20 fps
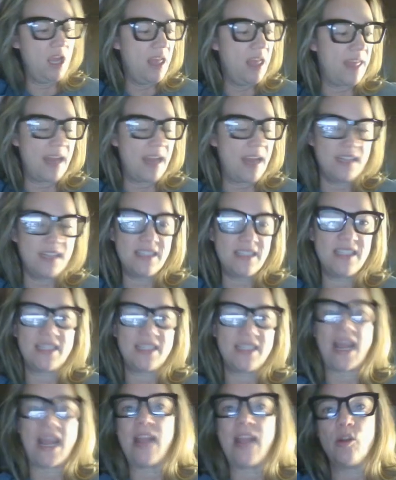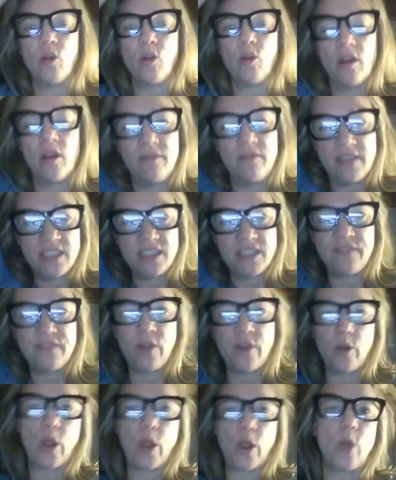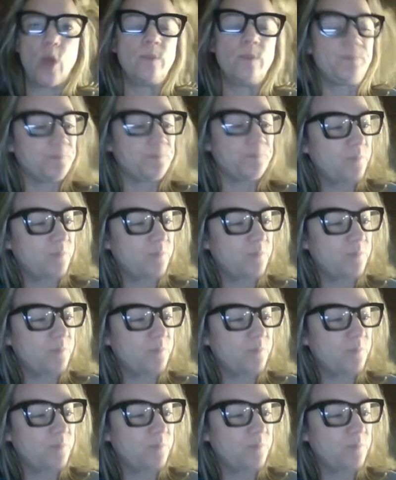That is the title of this photo.